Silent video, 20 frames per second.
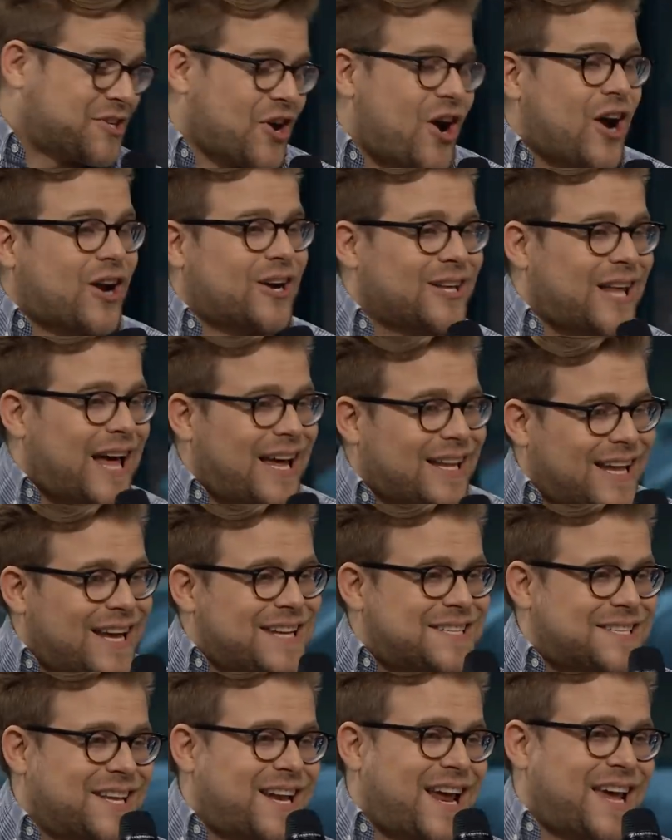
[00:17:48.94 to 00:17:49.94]
talk a lot
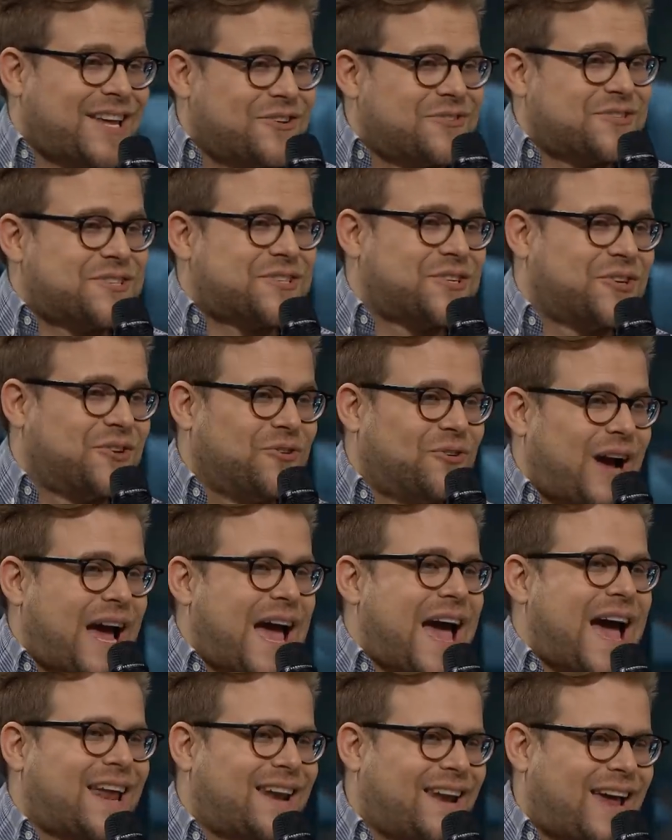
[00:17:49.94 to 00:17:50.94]
less than I used to
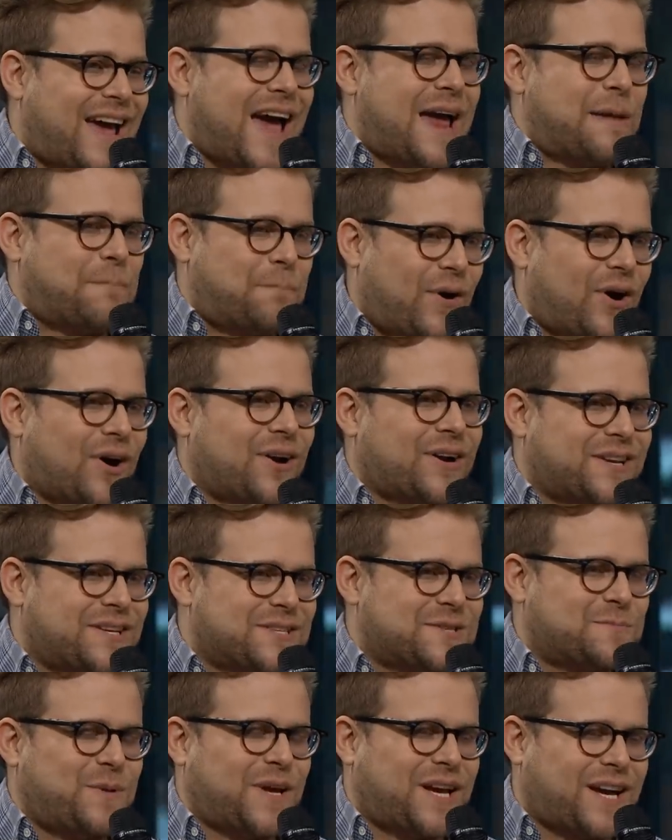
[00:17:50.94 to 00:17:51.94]
at, at
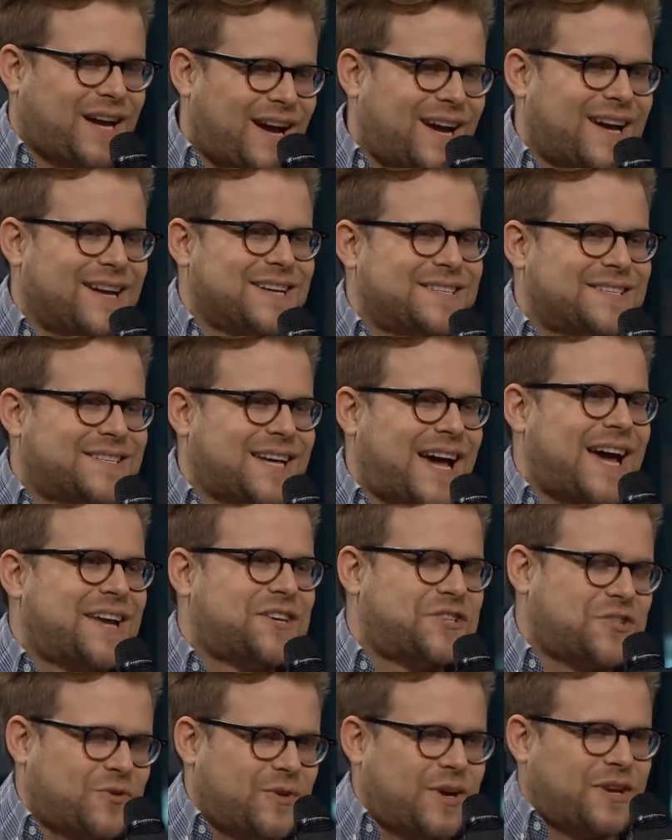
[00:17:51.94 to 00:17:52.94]
parties because I
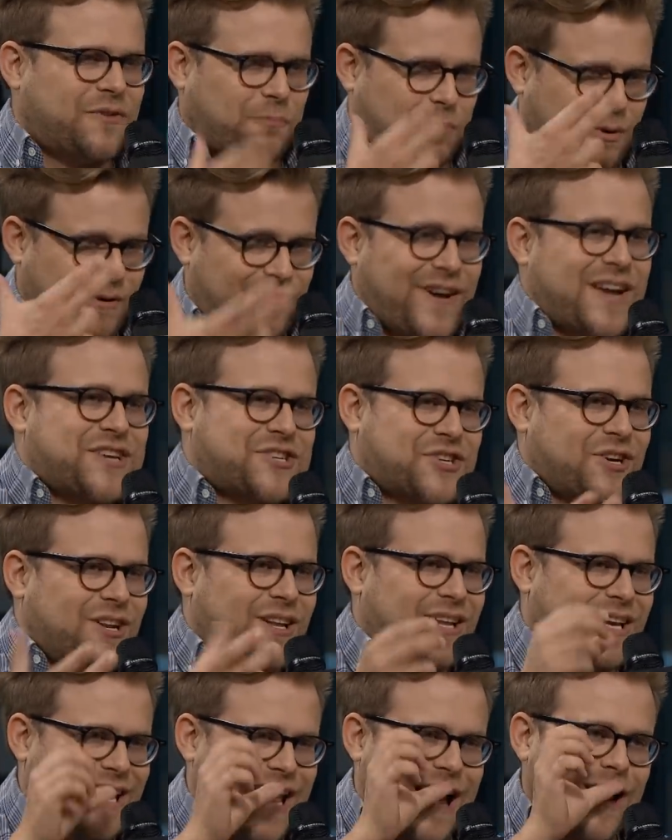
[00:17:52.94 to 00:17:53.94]
do it
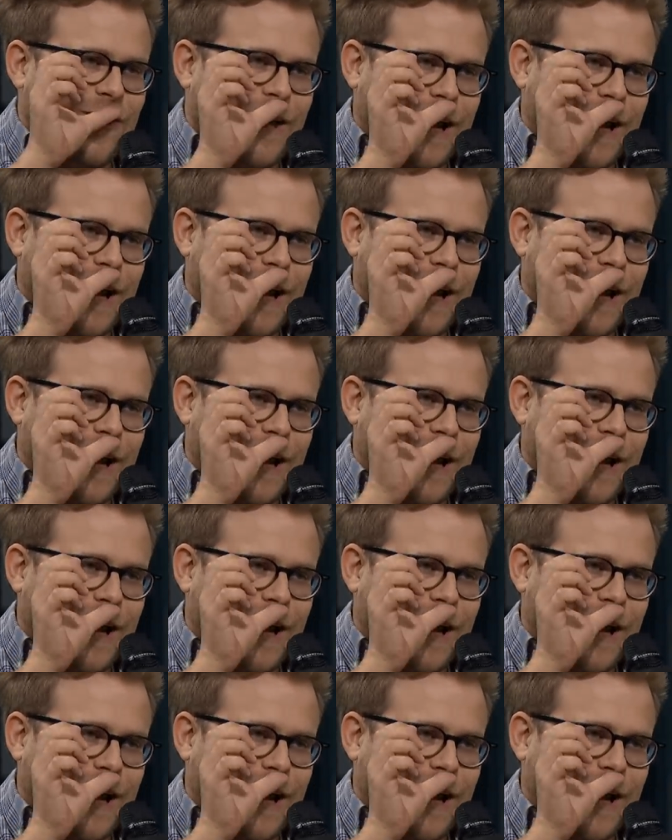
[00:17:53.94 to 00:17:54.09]
professionally now.